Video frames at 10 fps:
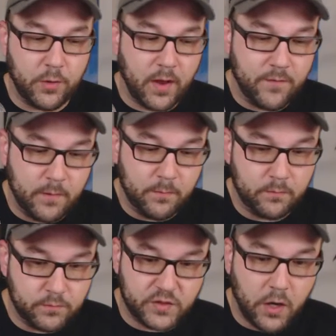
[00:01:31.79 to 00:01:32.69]
You have
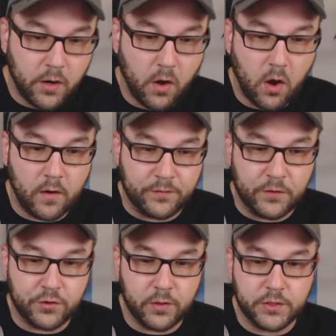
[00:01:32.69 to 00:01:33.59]
him start off
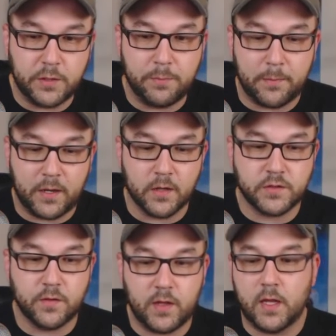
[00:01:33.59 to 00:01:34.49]
the trilogy, but
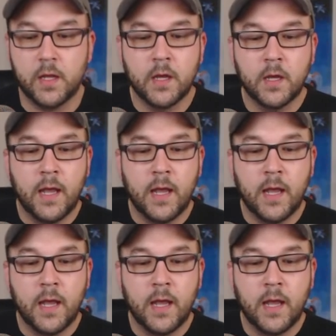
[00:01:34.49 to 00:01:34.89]
because of the